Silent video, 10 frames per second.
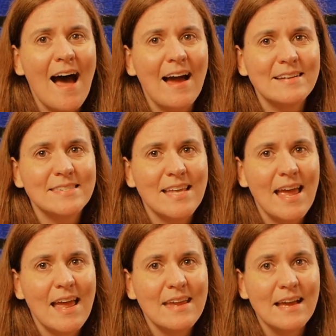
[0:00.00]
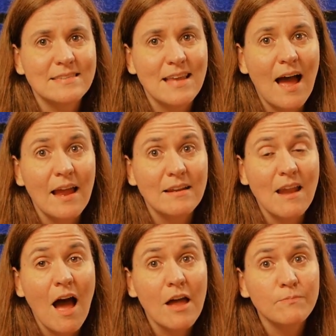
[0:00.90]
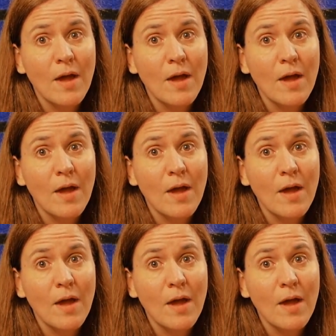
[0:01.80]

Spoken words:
I say yes. I nod